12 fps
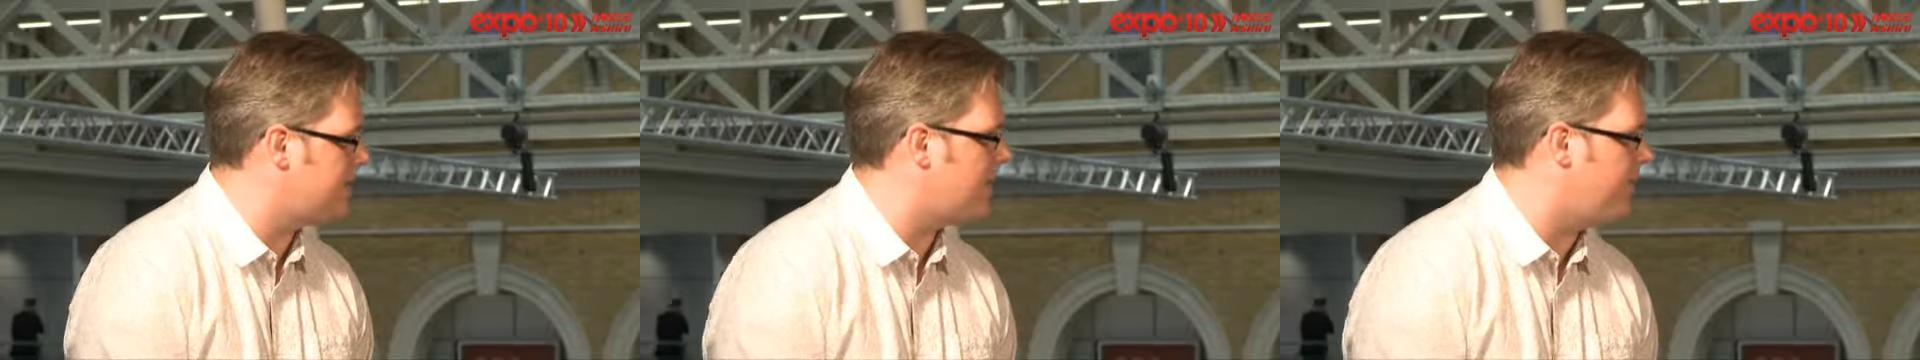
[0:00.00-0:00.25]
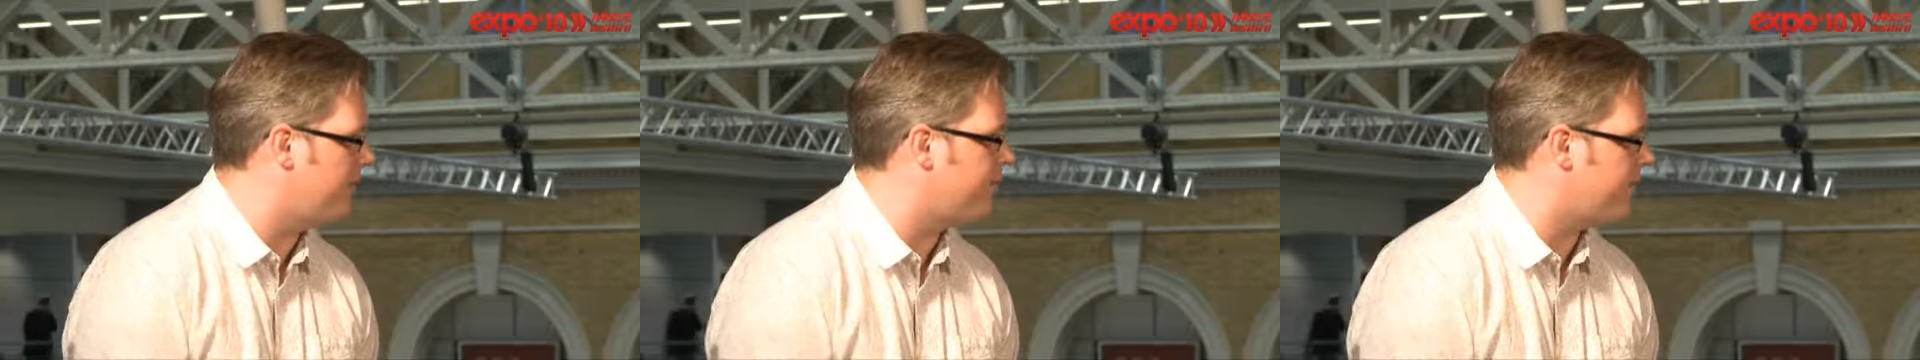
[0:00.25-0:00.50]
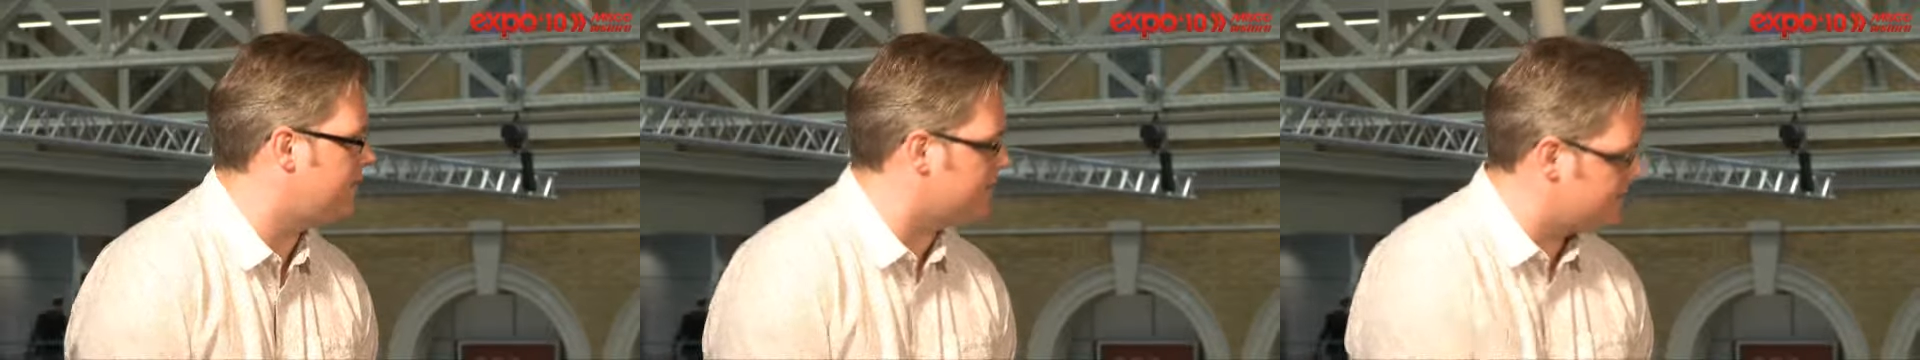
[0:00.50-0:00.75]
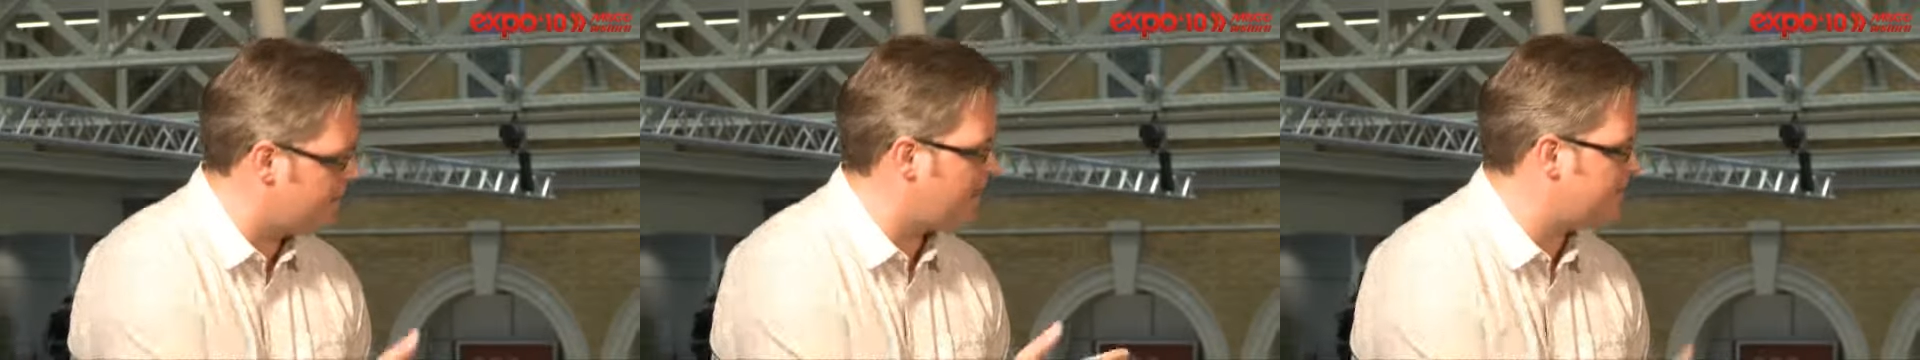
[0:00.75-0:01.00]
including
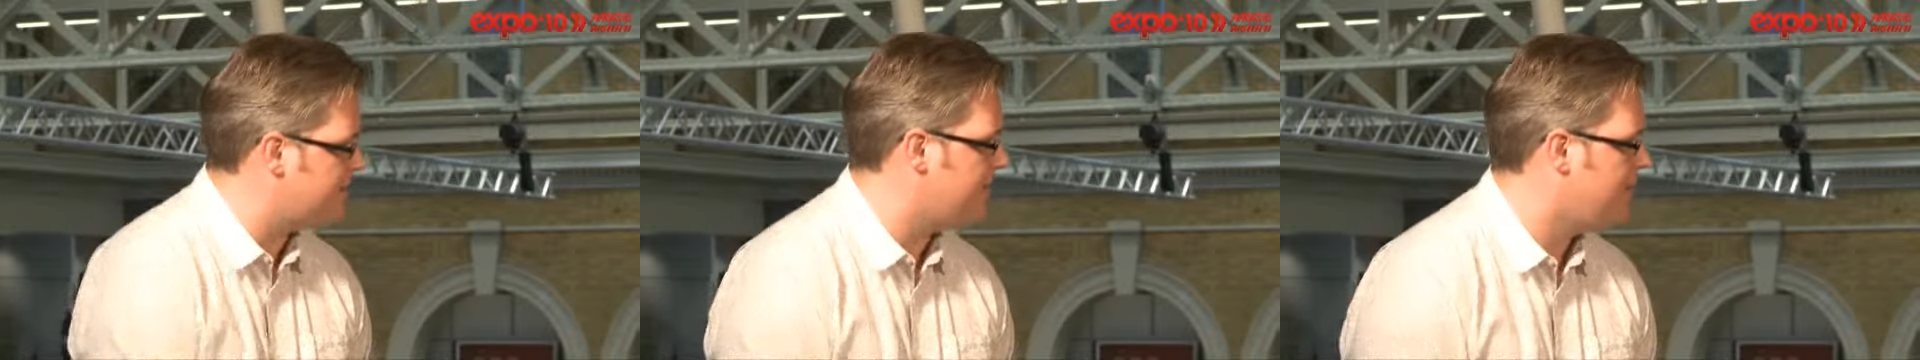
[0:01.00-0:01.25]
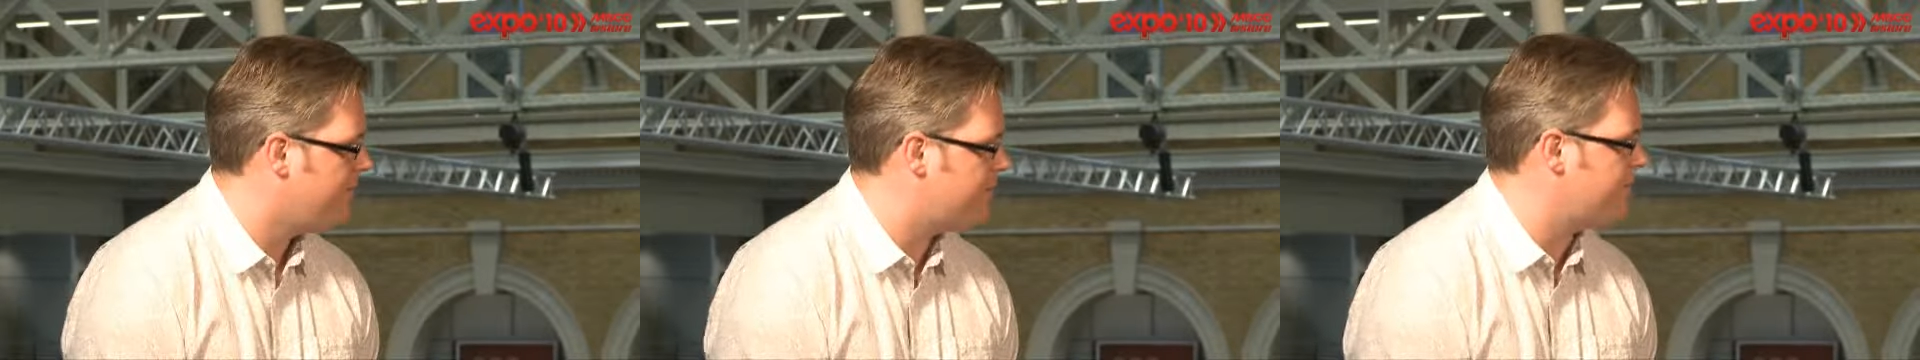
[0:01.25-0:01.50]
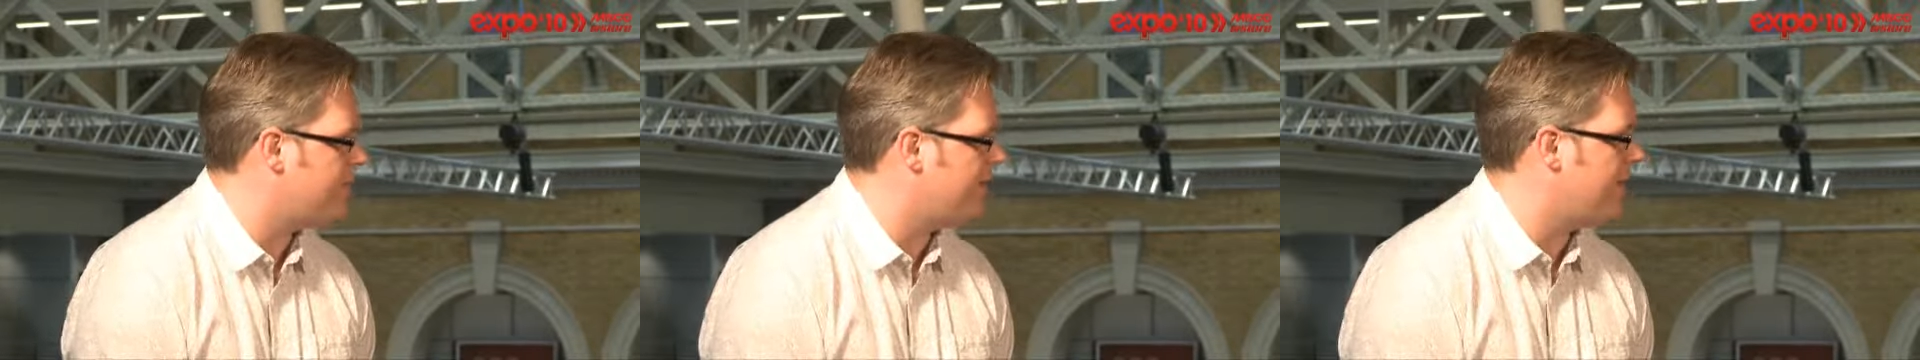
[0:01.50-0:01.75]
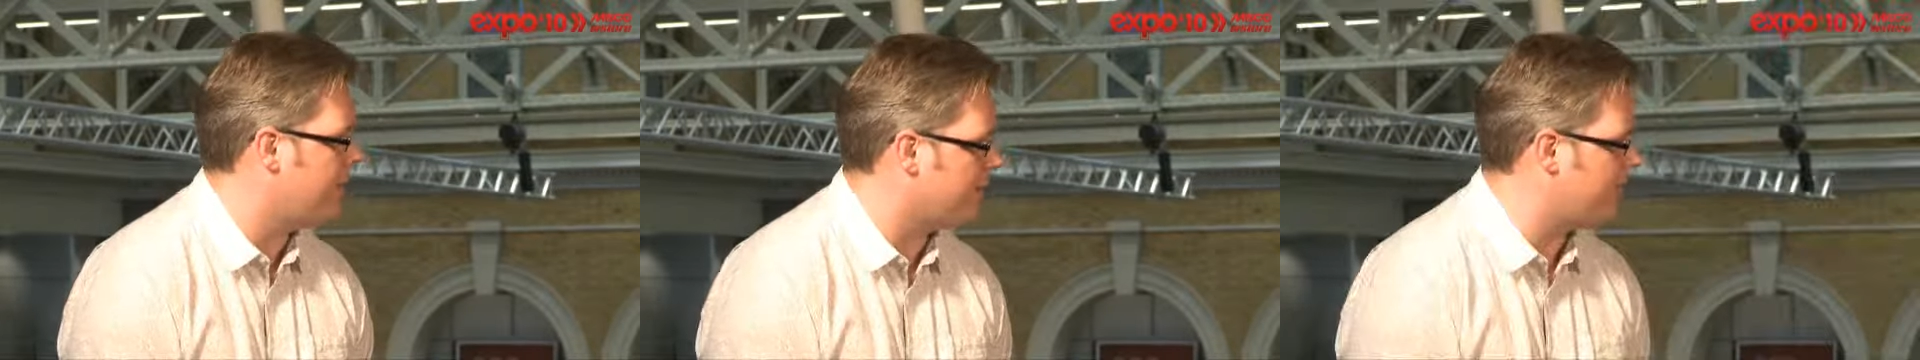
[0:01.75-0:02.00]
printers. So that's presumably one of